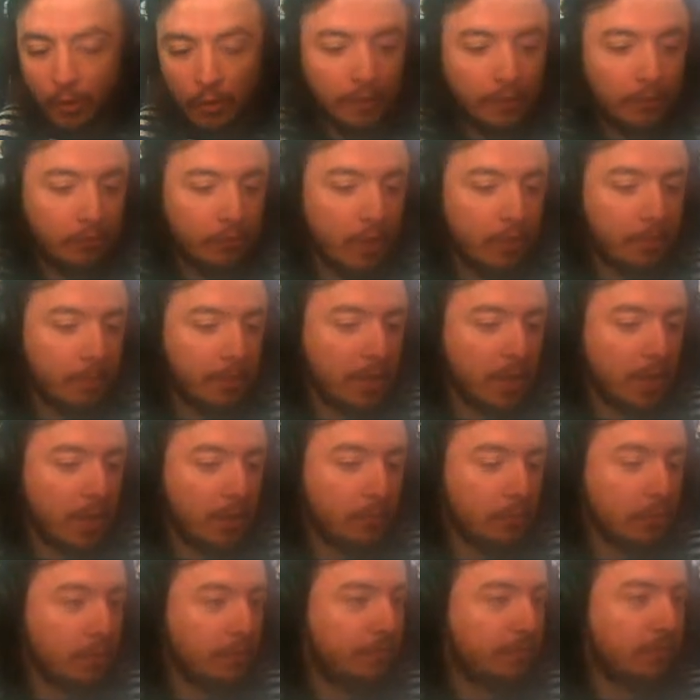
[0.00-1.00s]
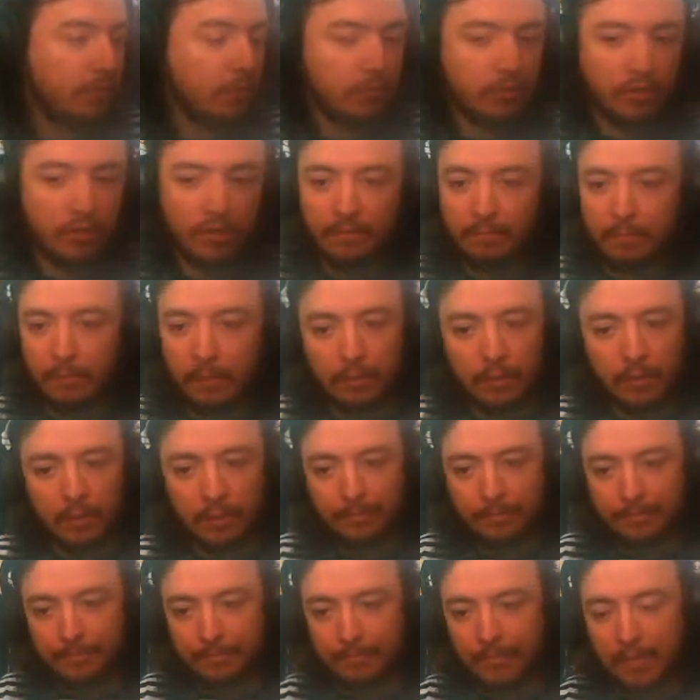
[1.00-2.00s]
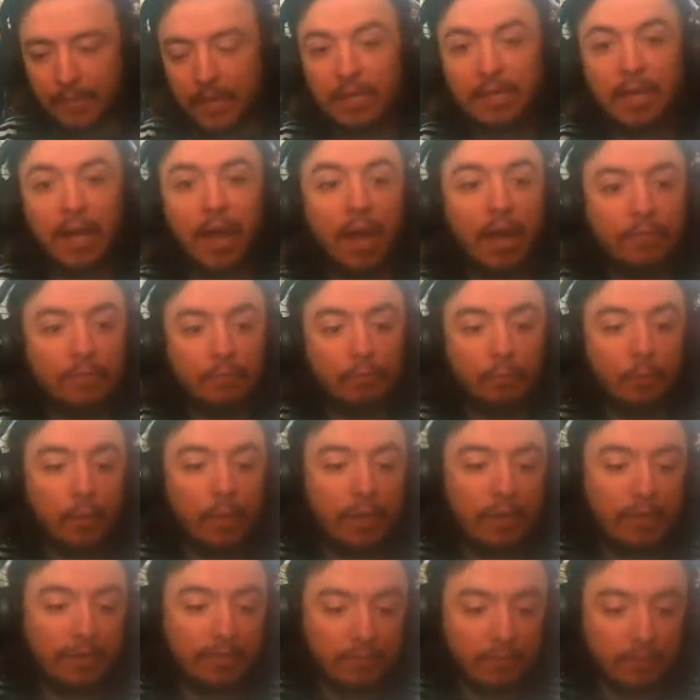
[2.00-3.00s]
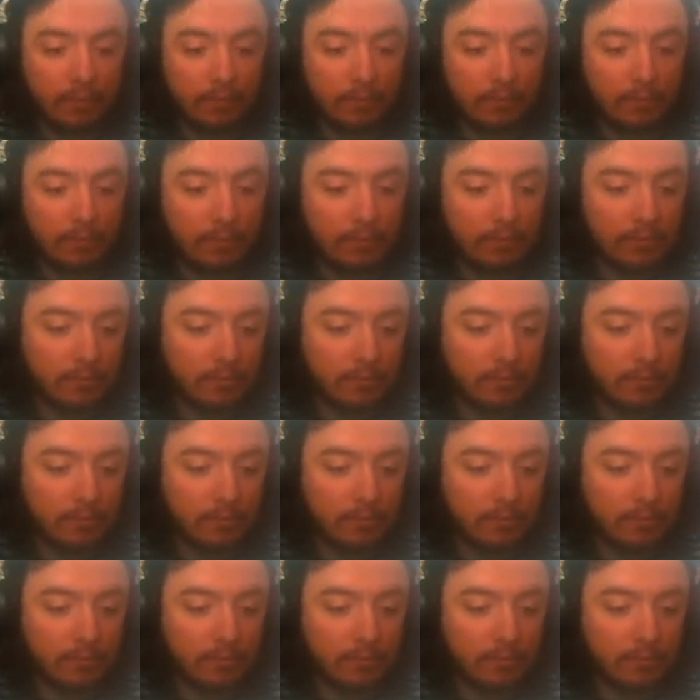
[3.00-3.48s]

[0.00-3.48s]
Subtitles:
Holy crap, I can't wait to tell Jasper that. I can't wait.